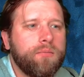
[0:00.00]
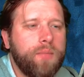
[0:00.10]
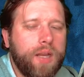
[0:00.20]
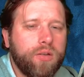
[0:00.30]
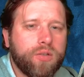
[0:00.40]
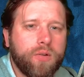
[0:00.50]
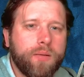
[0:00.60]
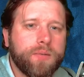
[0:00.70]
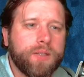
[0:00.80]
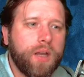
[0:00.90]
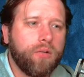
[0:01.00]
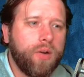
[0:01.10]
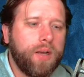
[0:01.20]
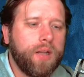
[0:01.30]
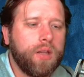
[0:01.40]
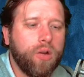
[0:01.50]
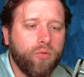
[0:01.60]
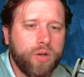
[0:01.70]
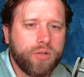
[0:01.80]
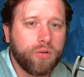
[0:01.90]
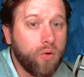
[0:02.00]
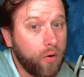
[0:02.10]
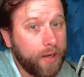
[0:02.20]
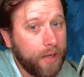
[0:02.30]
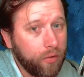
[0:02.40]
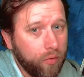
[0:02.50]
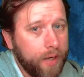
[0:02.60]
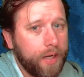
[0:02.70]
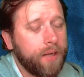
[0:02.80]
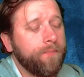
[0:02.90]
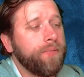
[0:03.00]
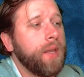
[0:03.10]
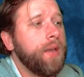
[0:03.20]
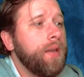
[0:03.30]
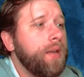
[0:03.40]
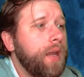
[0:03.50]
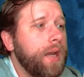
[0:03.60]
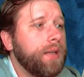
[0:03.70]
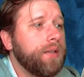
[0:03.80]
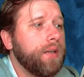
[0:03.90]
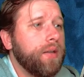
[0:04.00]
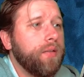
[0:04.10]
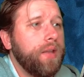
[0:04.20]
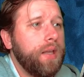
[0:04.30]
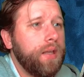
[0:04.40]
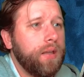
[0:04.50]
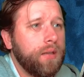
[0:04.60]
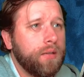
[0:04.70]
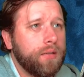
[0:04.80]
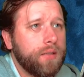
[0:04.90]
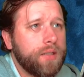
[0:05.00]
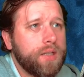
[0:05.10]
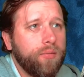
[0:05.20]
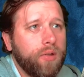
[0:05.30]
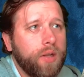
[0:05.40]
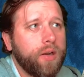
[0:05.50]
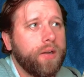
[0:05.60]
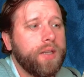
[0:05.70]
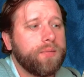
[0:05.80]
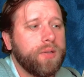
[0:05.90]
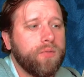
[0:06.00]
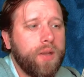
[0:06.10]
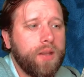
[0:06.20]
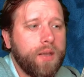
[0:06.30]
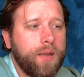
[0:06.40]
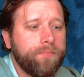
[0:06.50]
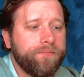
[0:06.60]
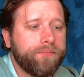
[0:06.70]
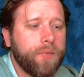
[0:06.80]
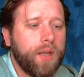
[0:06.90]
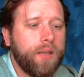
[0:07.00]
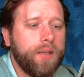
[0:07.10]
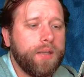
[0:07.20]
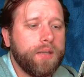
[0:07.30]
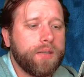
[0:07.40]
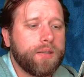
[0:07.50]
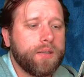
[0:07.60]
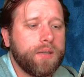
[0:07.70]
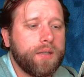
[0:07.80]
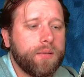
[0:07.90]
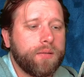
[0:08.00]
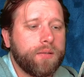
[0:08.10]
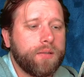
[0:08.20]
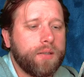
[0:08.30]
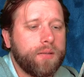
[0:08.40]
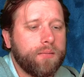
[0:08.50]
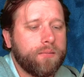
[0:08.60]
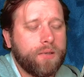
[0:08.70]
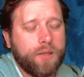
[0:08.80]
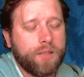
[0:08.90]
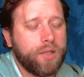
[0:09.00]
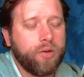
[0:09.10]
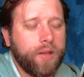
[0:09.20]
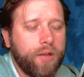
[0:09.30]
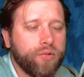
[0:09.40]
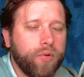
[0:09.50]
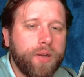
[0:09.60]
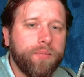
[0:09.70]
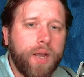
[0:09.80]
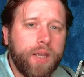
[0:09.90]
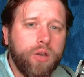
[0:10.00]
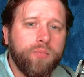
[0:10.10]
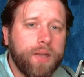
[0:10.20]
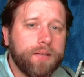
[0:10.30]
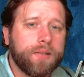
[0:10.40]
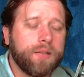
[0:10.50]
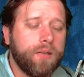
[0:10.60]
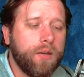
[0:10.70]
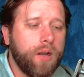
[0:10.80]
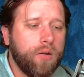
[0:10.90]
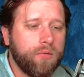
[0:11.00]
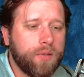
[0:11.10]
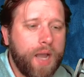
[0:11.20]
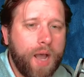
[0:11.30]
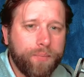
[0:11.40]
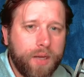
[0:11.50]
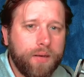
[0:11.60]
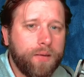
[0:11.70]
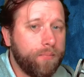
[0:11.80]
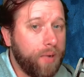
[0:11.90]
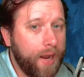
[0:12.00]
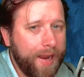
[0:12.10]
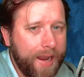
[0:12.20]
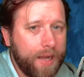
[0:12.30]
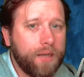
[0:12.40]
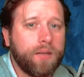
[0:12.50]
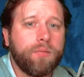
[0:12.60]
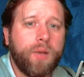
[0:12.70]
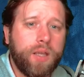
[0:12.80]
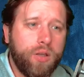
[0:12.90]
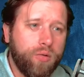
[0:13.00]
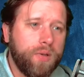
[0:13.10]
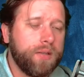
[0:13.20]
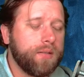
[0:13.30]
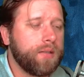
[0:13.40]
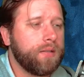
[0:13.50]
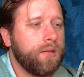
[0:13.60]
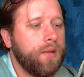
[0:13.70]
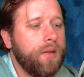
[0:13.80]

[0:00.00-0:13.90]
manuscripts that are written in the original Koine Greek. And uh, the similarities between them is uh, considering that it was written by humans, you know, copied by hand by humans,